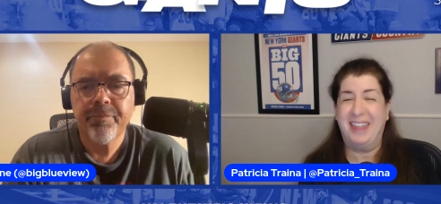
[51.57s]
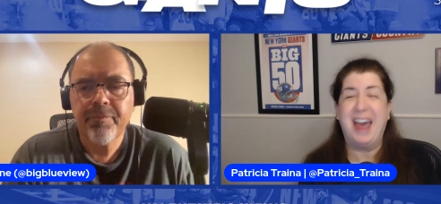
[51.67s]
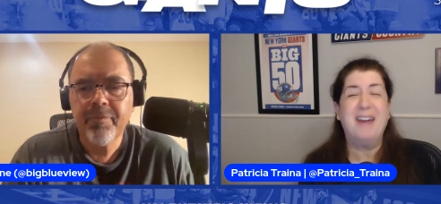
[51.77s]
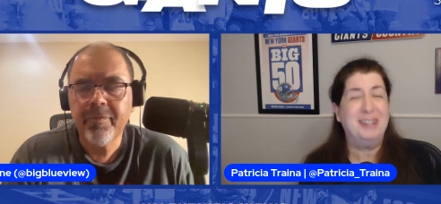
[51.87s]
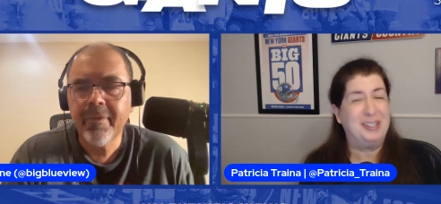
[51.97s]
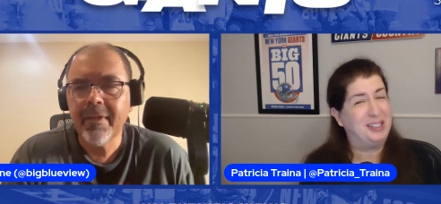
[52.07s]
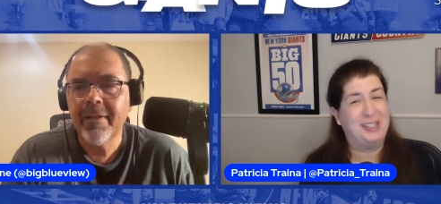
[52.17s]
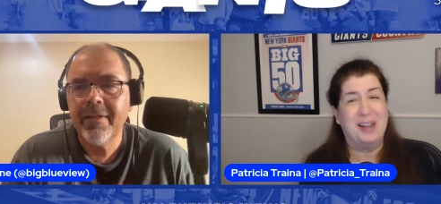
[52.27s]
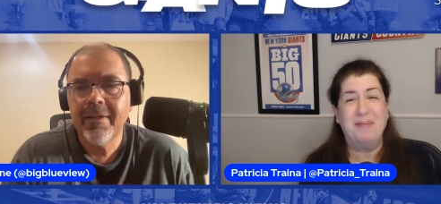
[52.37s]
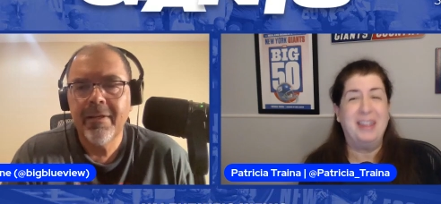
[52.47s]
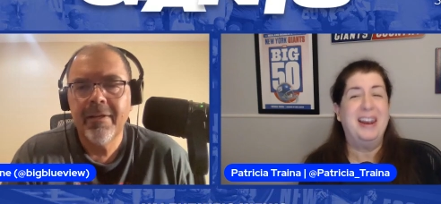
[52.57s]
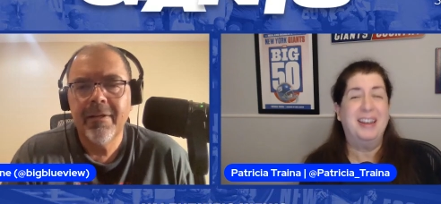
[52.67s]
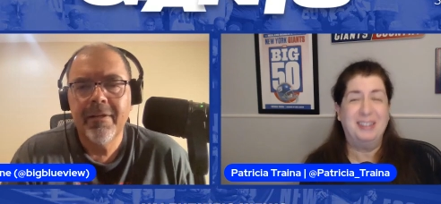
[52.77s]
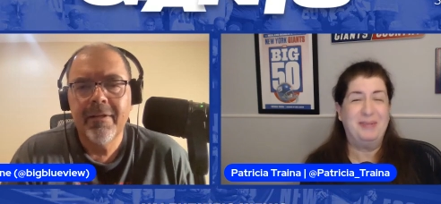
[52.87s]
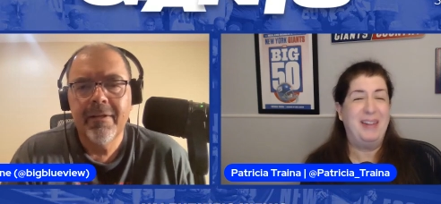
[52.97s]
Speaker 1: That was something
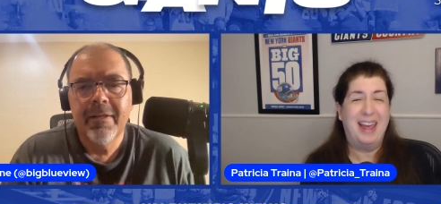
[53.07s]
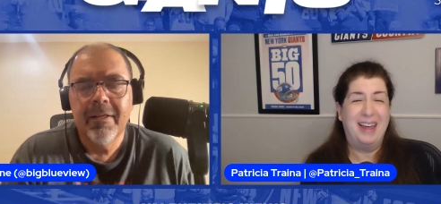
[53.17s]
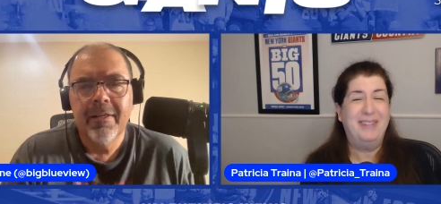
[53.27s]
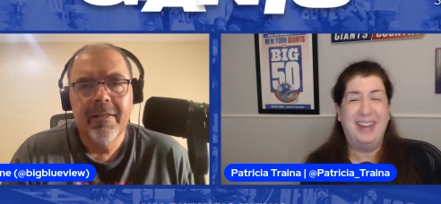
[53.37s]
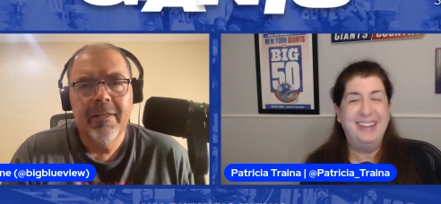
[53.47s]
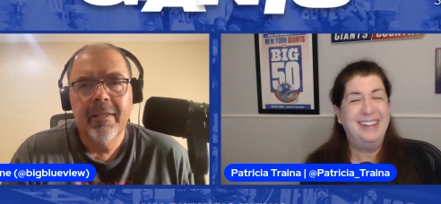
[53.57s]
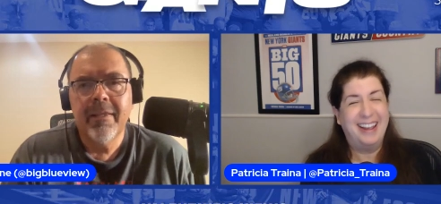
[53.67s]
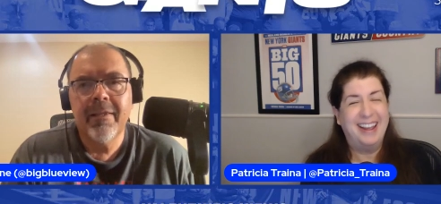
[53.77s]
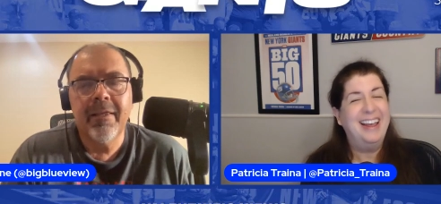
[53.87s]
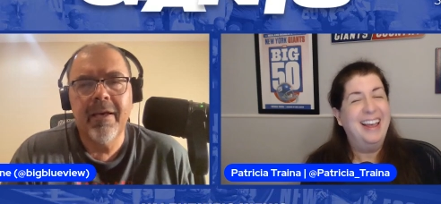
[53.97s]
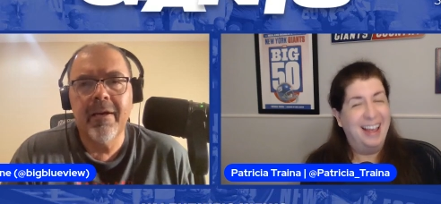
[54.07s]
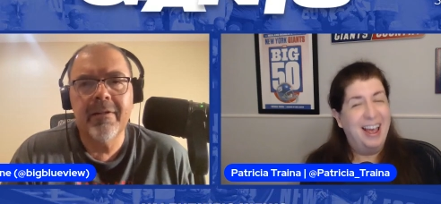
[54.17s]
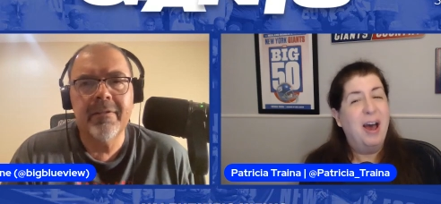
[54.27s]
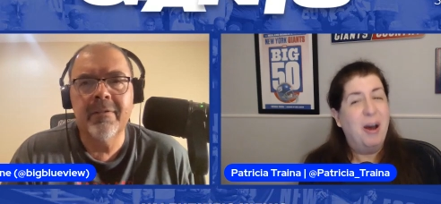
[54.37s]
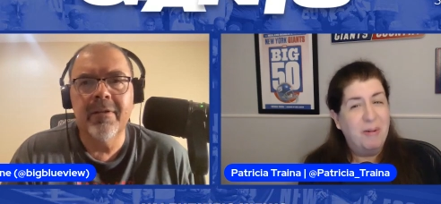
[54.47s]
else, man. But uh,
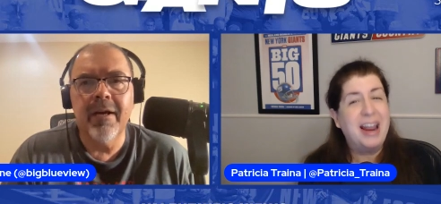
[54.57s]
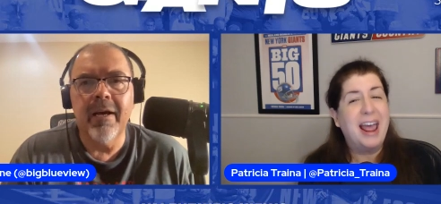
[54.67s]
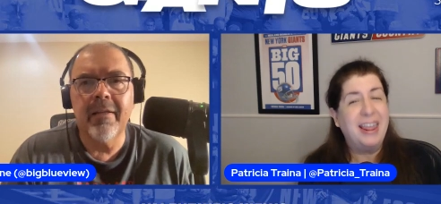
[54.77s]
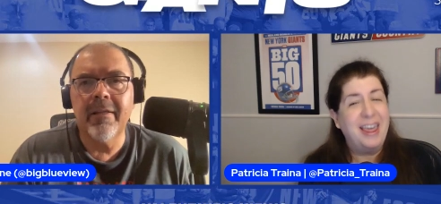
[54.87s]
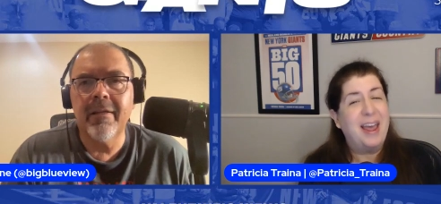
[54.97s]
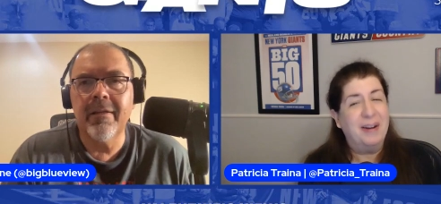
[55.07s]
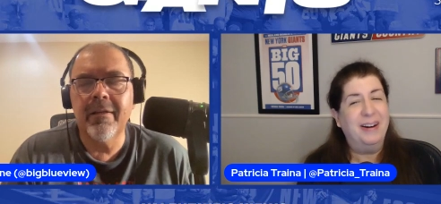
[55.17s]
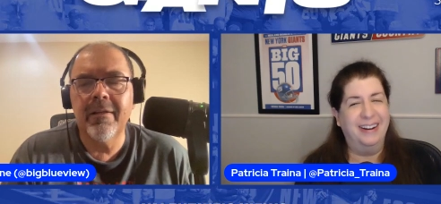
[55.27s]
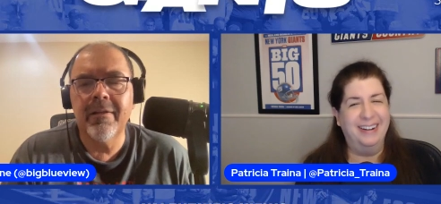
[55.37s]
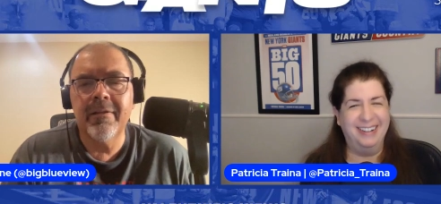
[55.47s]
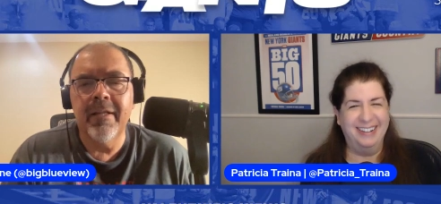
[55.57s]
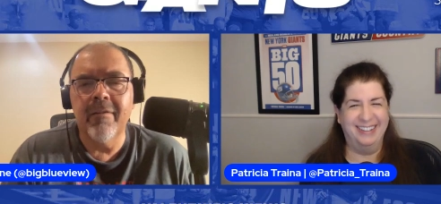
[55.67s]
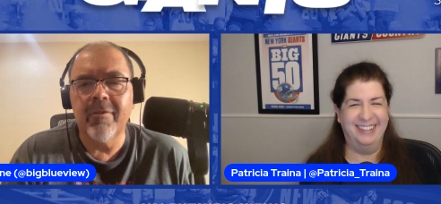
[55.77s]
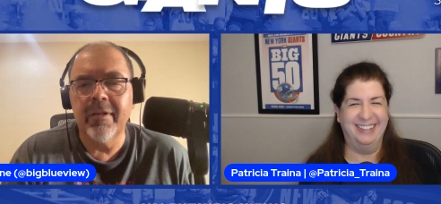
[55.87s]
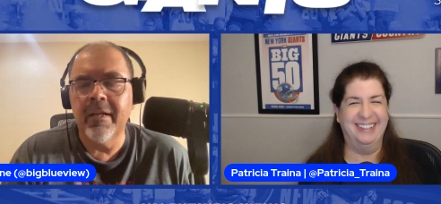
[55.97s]
yeah, we're getting I, there
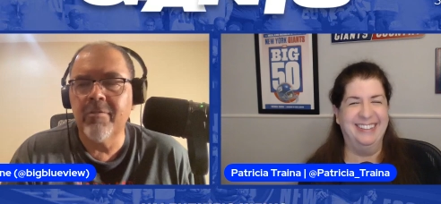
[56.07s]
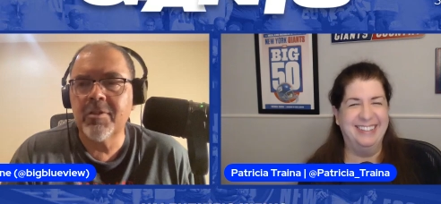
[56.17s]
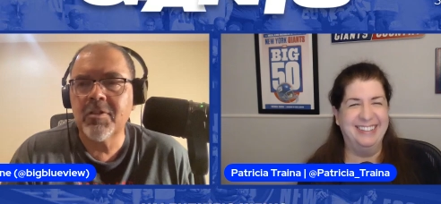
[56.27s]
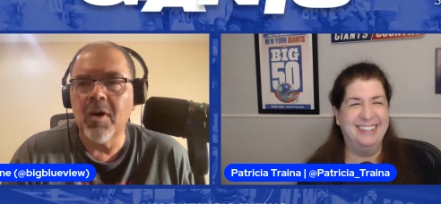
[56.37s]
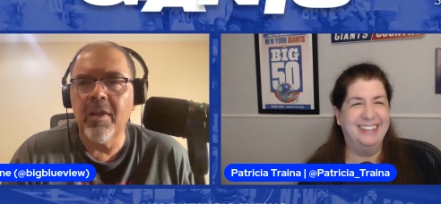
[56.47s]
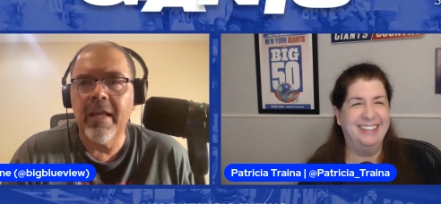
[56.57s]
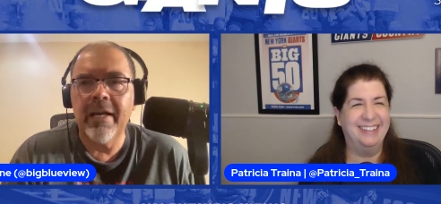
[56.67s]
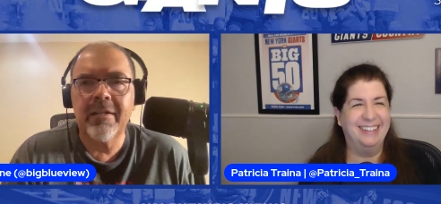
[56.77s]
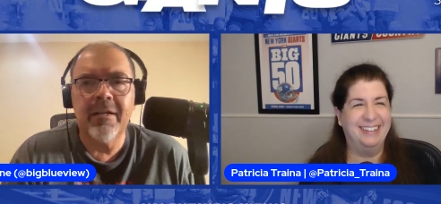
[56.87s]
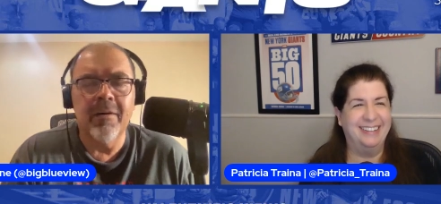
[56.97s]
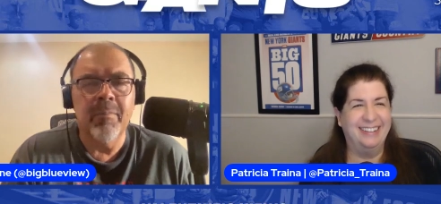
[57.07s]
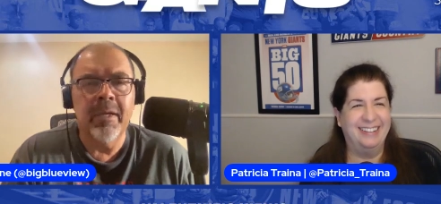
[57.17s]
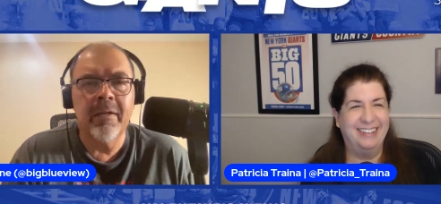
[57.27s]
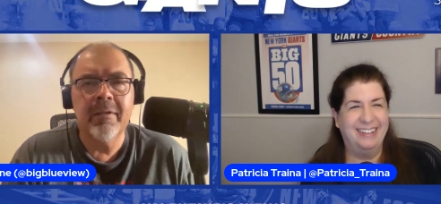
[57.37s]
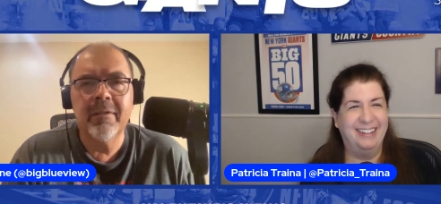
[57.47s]
Speaker 2: never never saw that
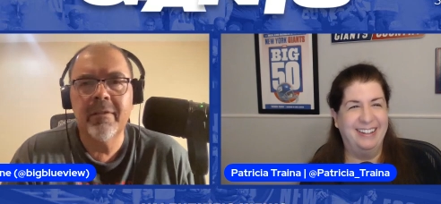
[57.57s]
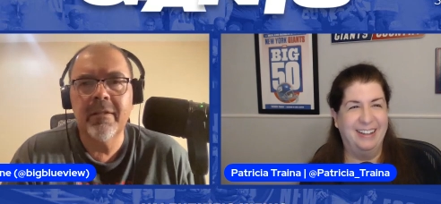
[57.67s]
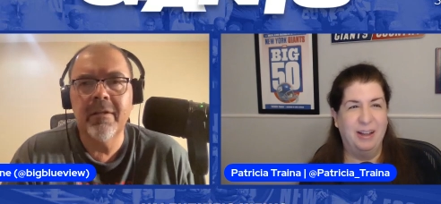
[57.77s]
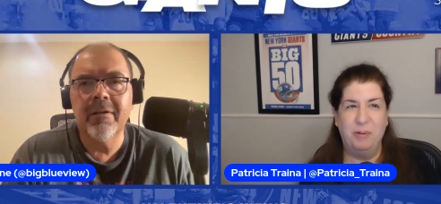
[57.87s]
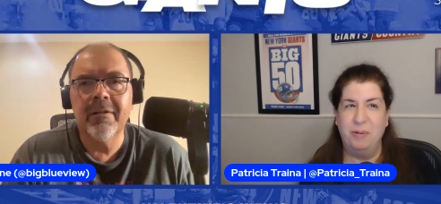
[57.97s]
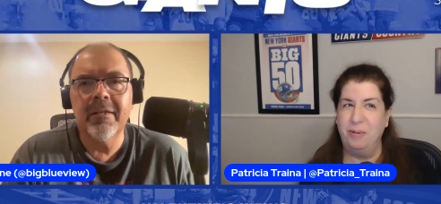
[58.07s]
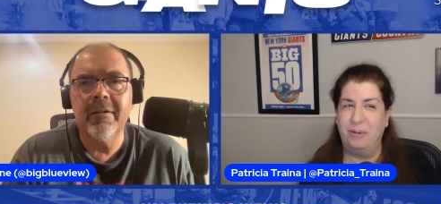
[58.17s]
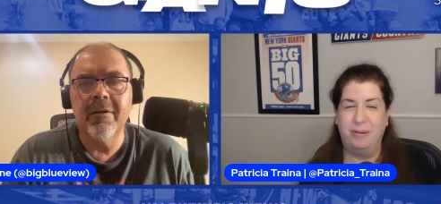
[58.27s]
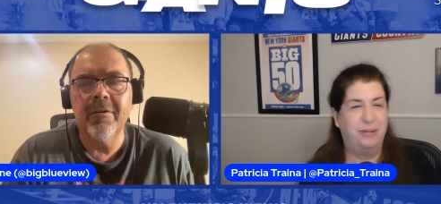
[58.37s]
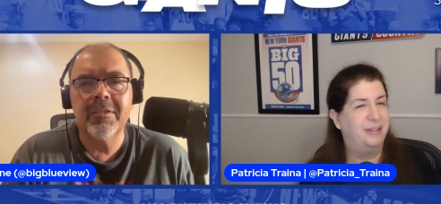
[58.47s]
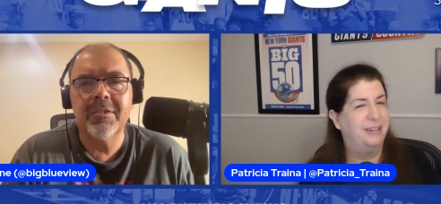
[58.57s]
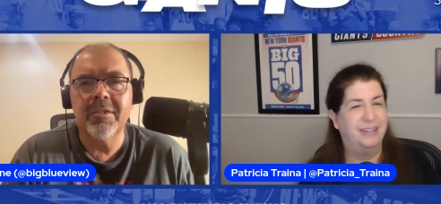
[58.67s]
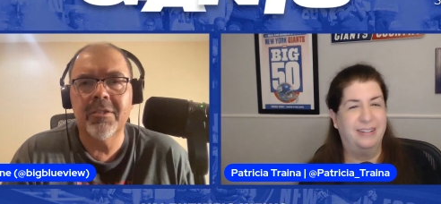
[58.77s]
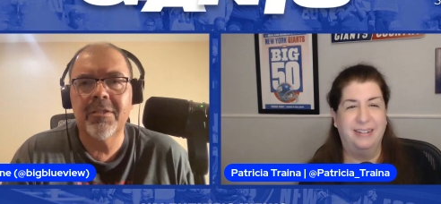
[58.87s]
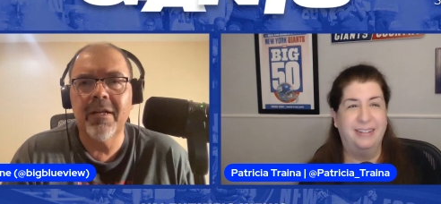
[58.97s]
coming. You, you know, I
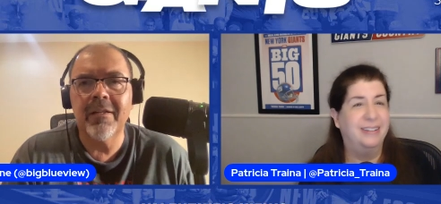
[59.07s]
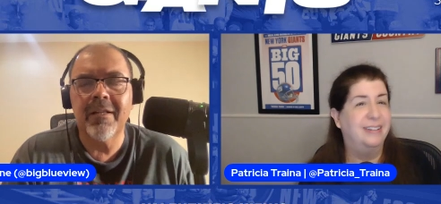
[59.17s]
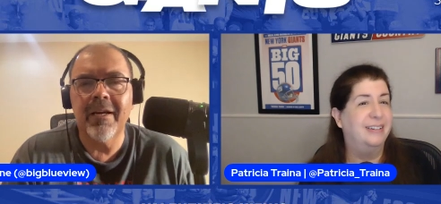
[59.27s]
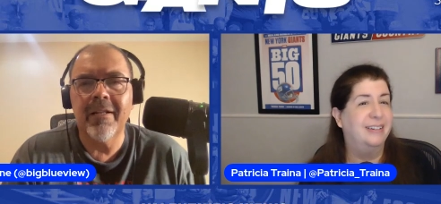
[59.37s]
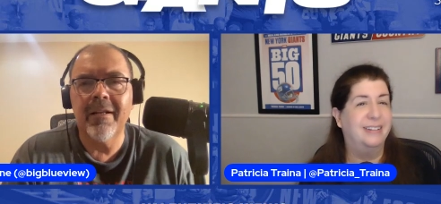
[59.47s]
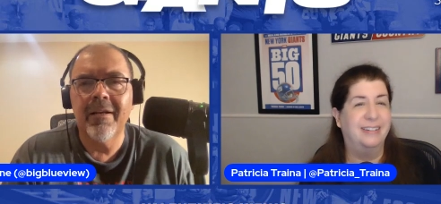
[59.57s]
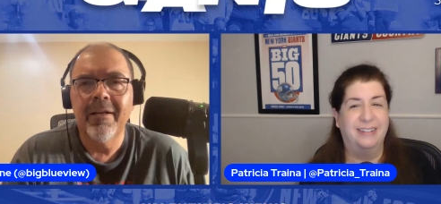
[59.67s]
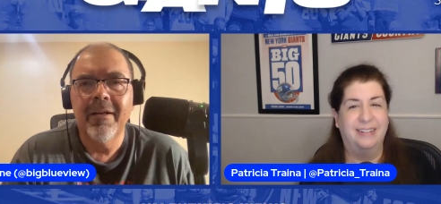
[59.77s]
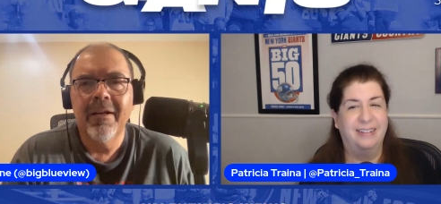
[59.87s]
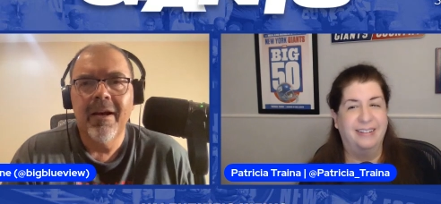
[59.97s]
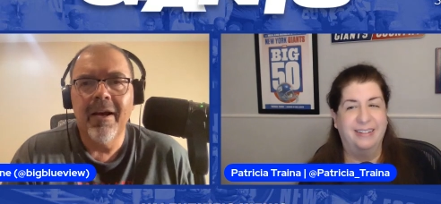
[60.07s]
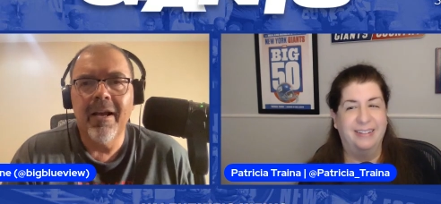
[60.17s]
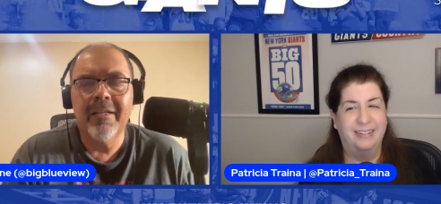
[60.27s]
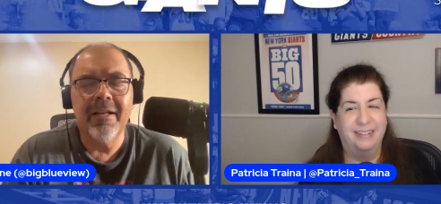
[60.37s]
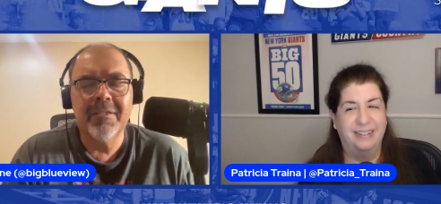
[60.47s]
should I I
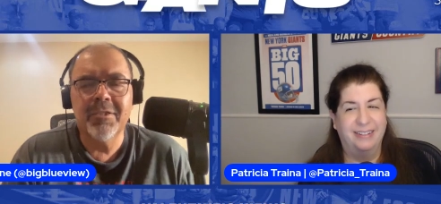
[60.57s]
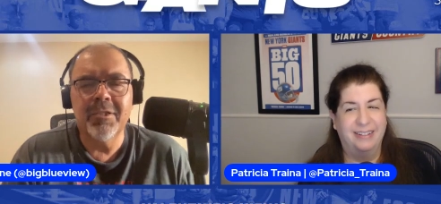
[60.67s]
I, I